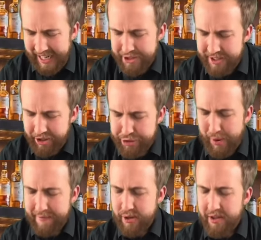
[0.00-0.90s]
I drink our
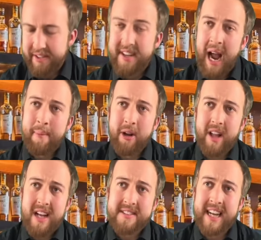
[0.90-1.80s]
draft all the time. Our
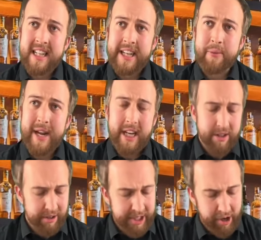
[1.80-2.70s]
lines get cleaned
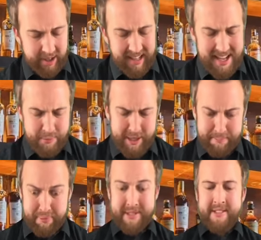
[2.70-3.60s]
regularly, our glassware is
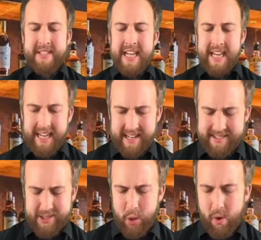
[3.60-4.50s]
pristine, and
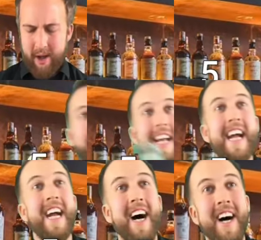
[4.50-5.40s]
so on. What can I
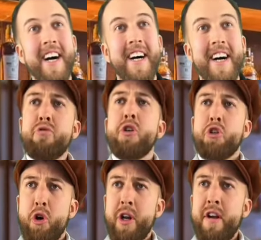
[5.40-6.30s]
get you? Extra
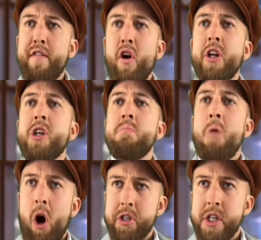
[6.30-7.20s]
dirty vodka
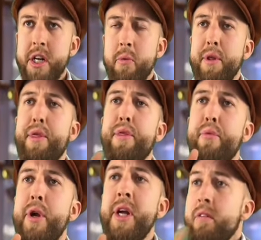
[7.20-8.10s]
martini with three...